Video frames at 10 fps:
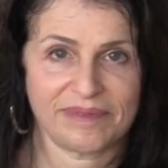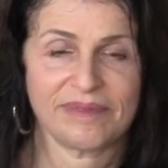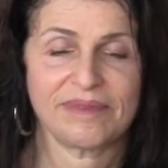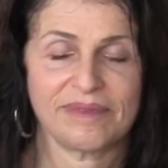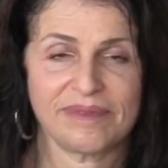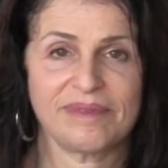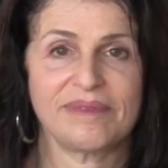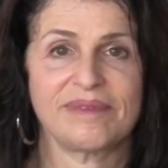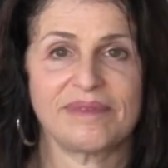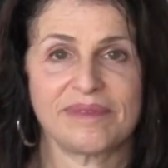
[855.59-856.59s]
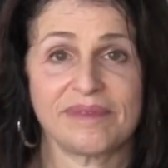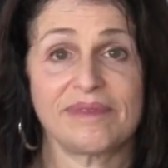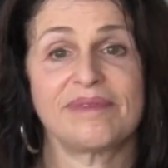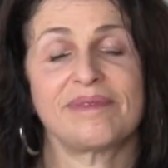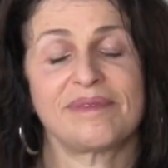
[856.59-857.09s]
people
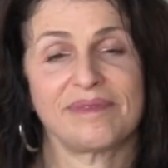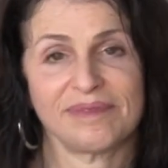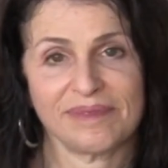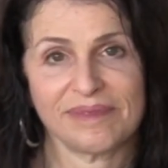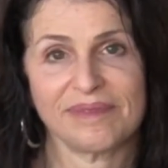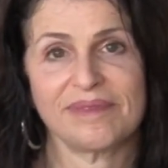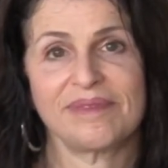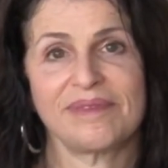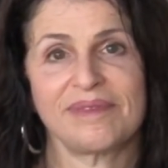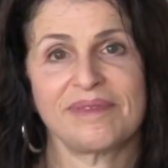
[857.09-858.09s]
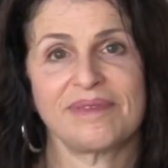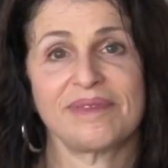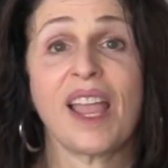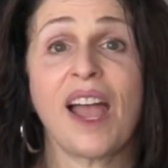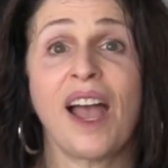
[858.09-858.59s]
RSVP'd, 1,500
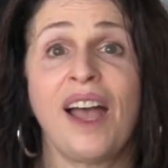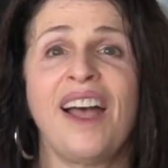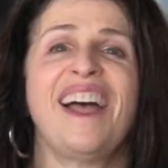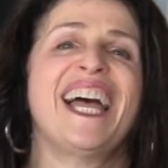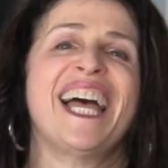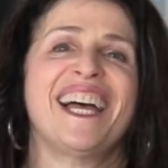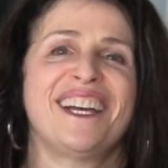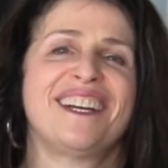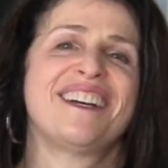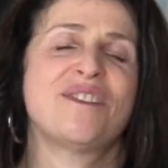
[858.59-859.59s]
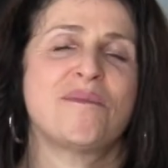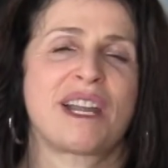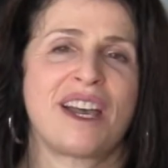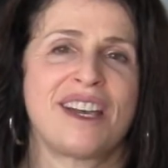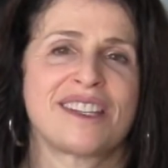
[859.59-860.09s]
people showed up
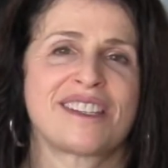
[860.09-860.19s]
to